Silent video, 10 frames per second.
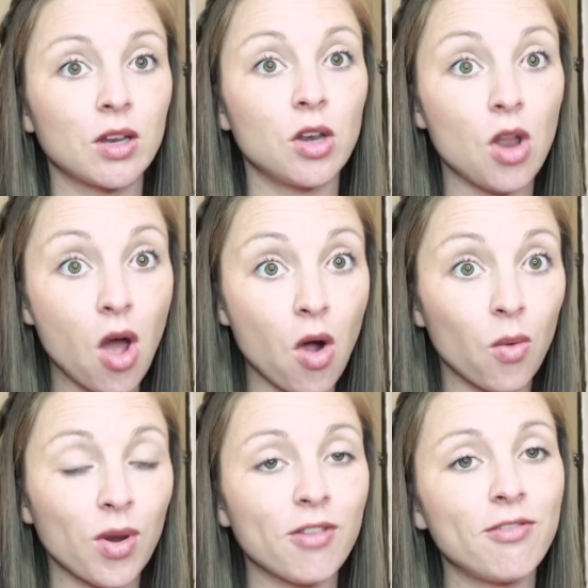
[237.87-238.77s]
No.
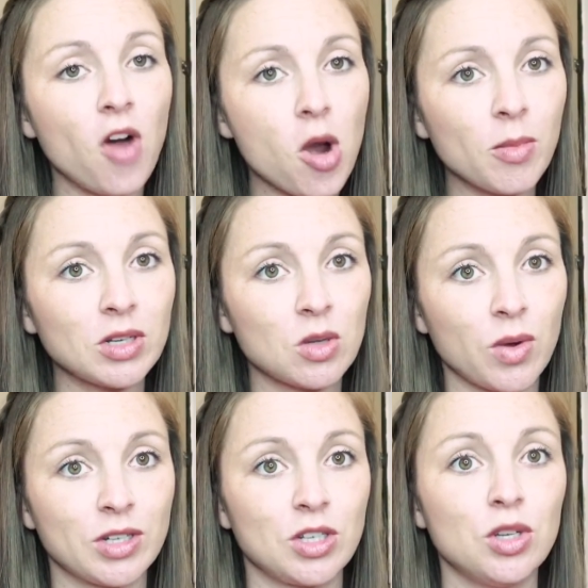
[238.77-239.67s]
What a farmer is
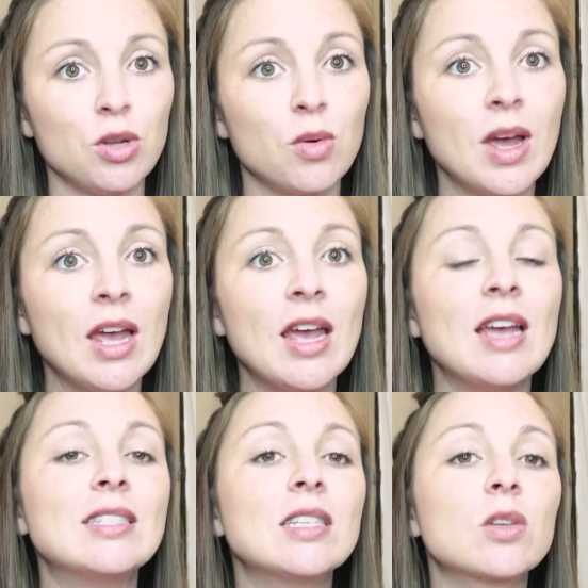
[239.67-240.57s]
going to do
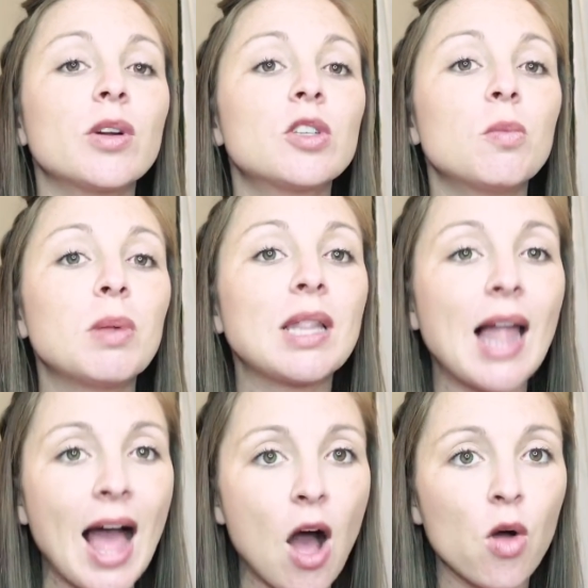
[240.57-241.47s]
is he's going to
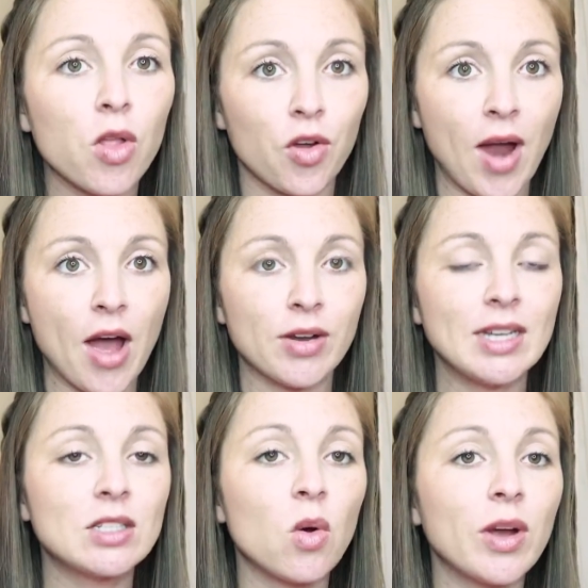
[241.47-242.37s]
plow the ground.
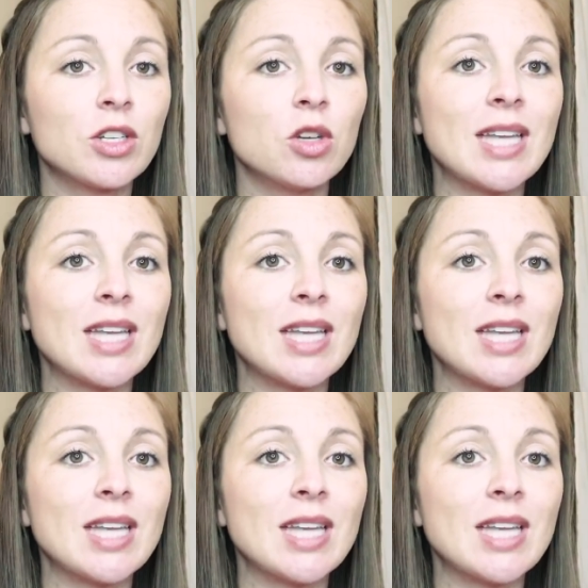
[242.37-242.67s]
He's going to